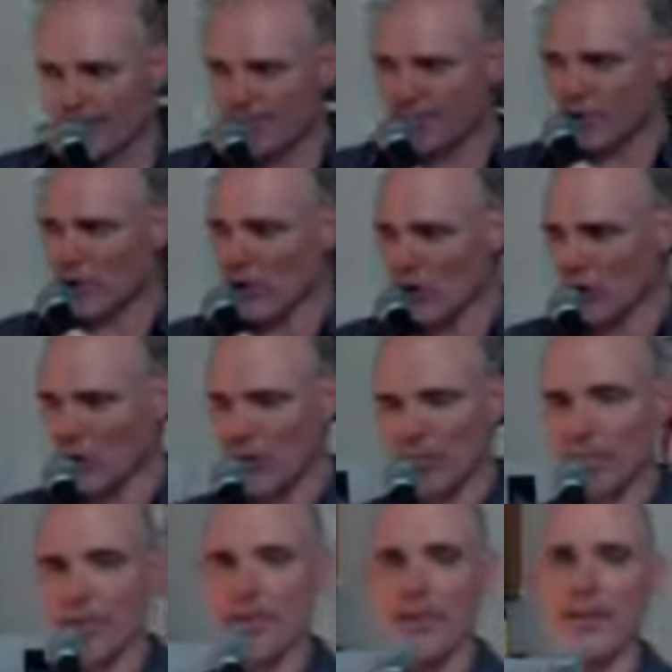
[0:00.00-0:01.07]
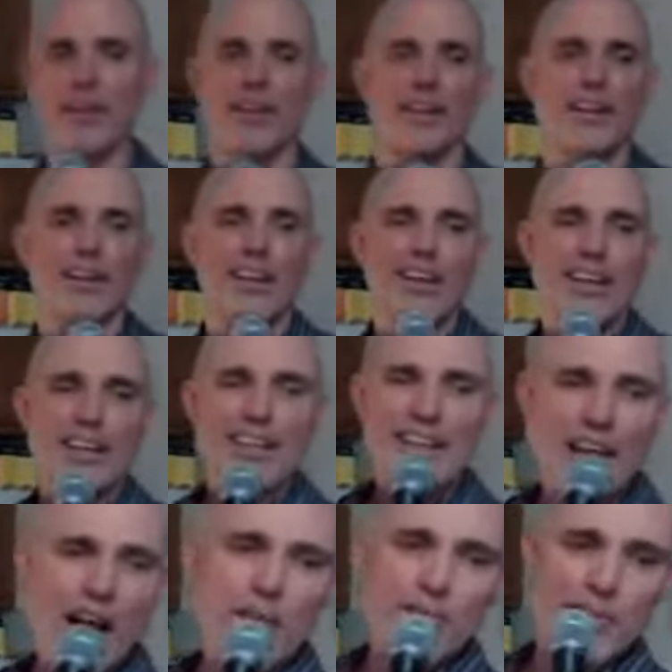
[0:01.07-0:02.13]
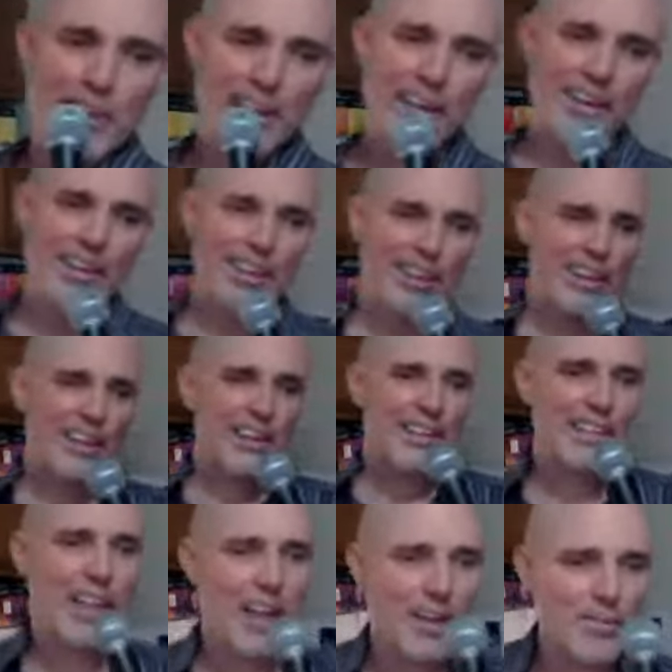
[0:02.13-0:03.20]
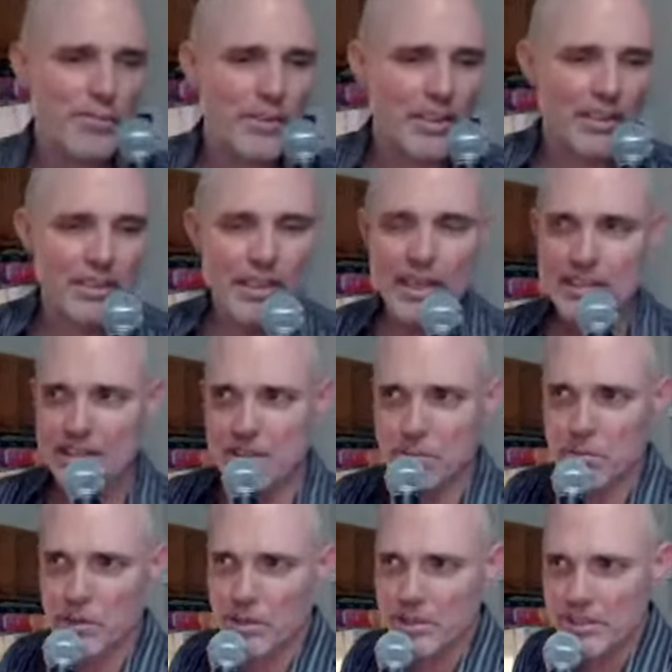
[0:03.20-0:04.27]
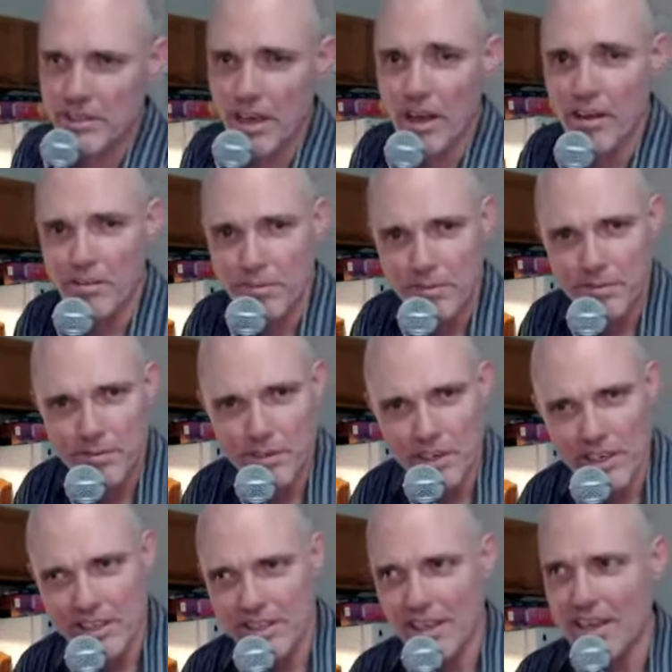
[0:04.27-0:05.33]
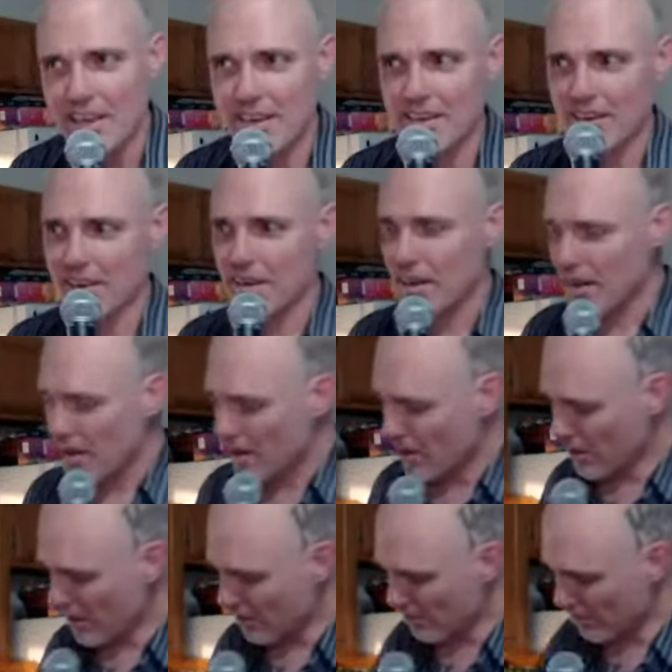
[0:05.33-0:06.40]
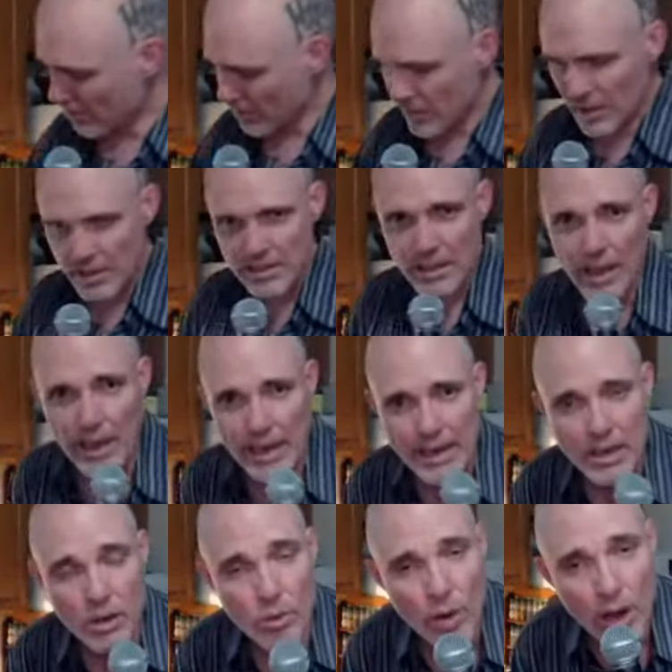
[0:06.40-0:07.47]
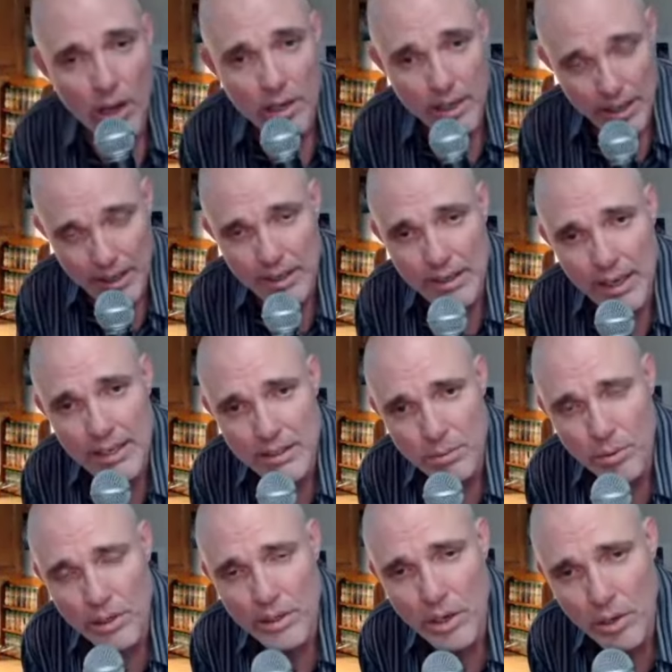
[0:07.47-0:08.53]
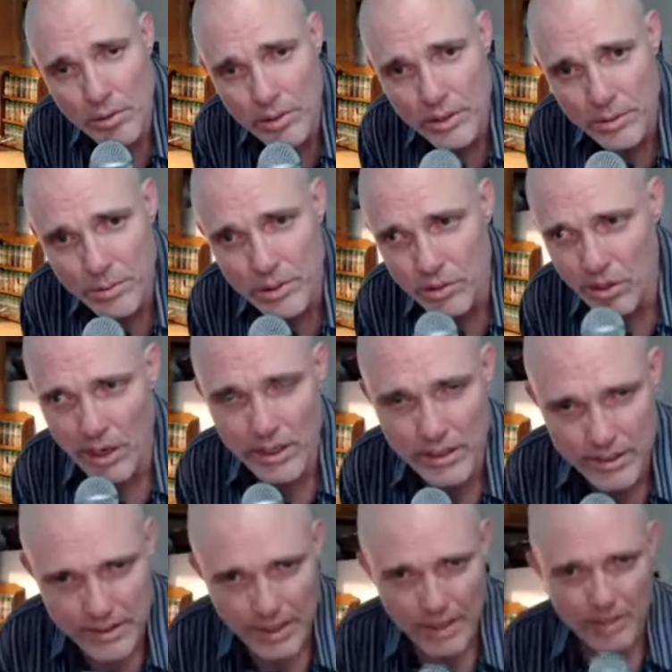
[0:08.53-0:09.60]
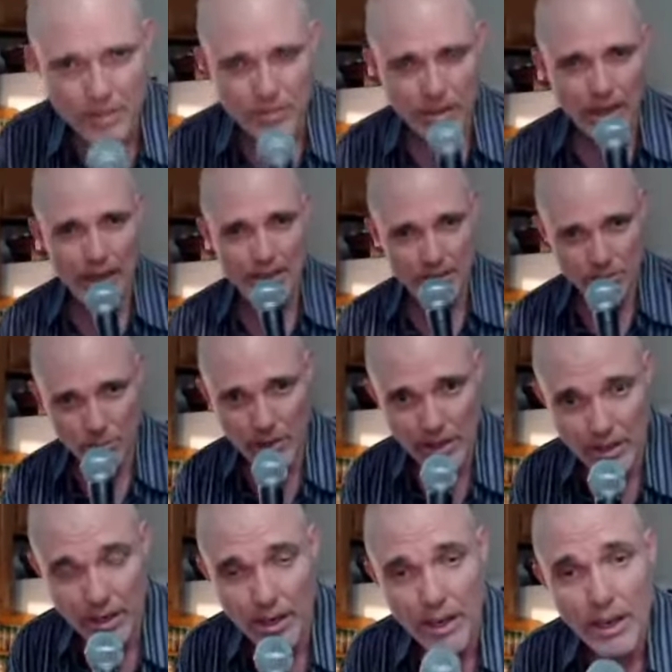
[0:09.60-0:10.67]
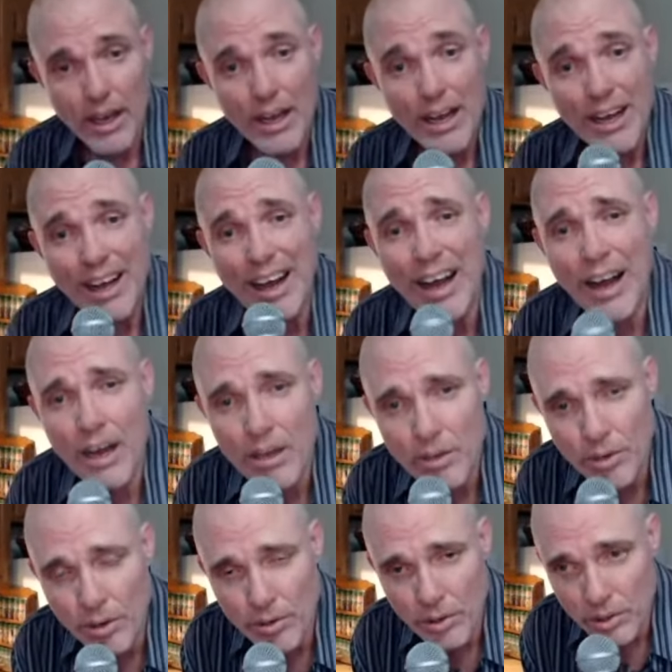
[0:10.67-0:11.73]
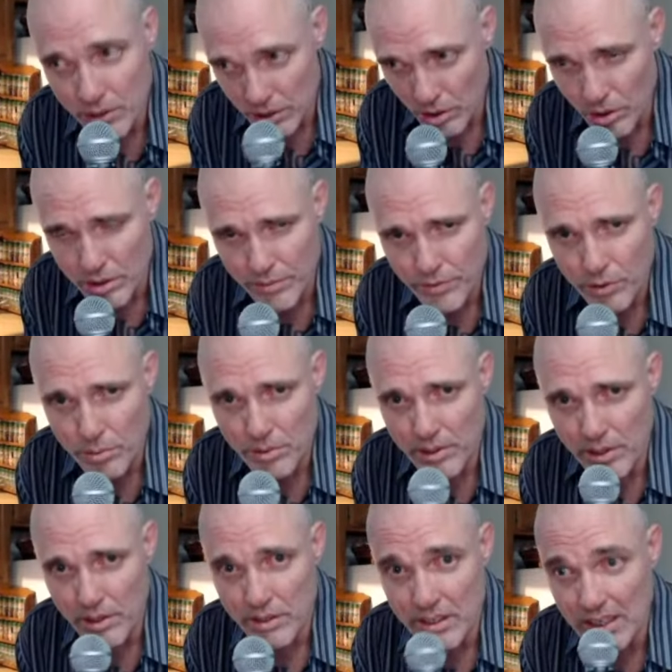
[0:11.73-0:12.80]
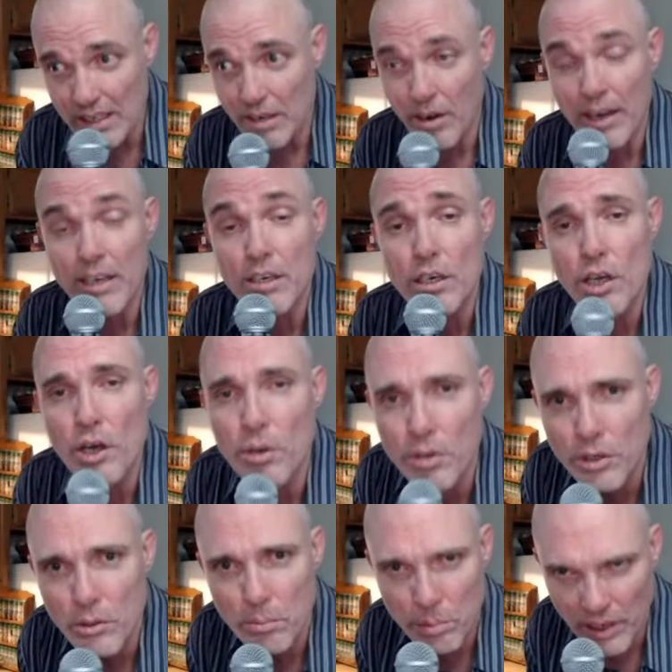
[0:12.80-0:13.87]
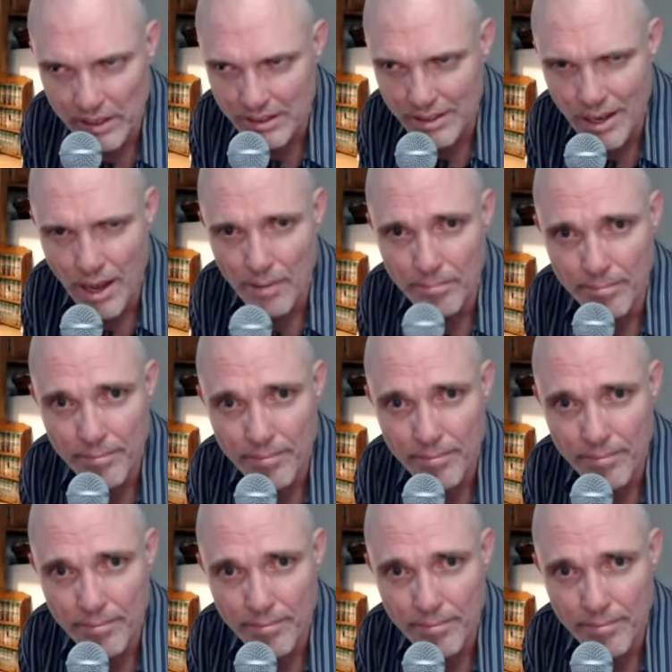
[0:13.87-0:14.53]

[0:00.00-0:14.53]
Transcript: Boom. Love it. Love it. That's the real stuff. You get that? It's achronic, and that's what Nonus was trying to tell you last week. Achronos. Those of you with ears to hear, I know you picked it up.